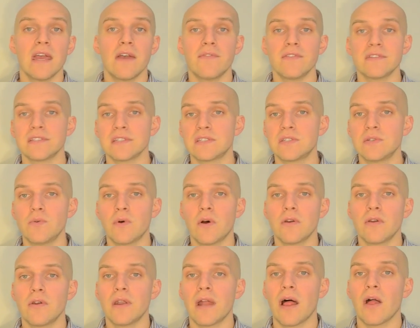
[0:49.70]
If it's a
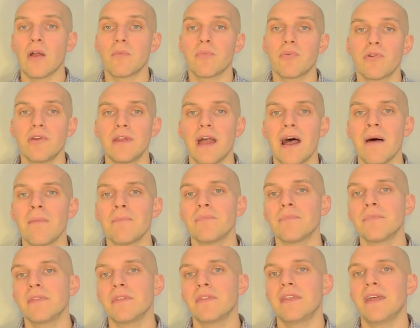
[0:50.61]
$200
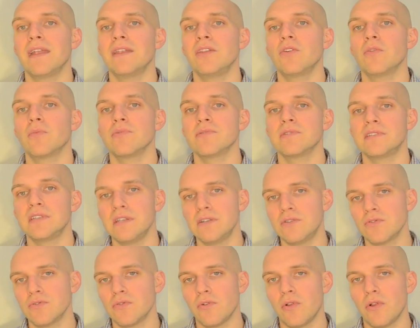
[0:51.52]
pre-op, then your
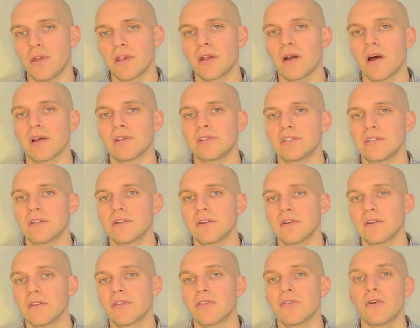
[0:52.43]
procedure will only cost you
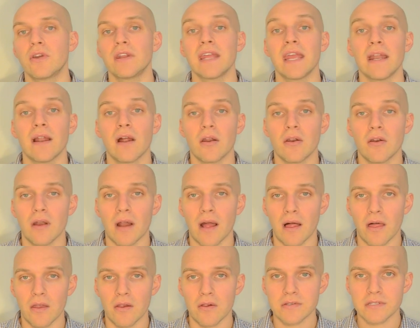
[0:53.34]

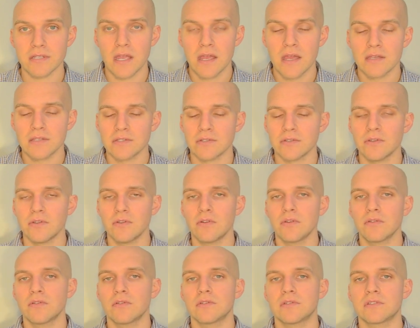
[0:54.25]
$3,800. So
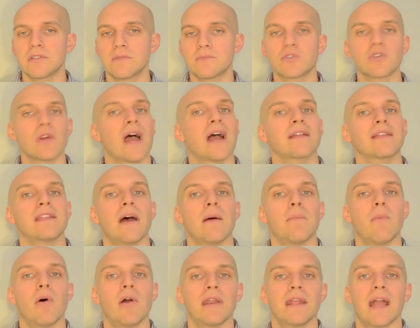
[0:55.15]
they'll subtract
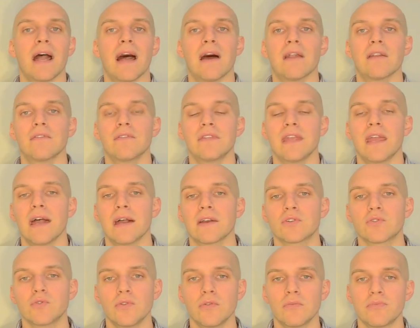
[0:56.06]
that money out of the
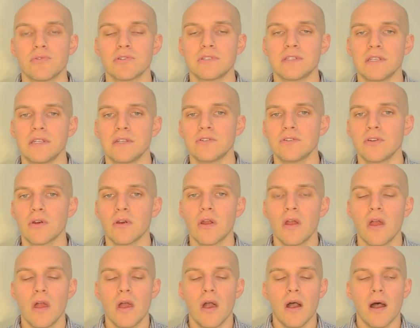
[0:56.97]
actual procedure.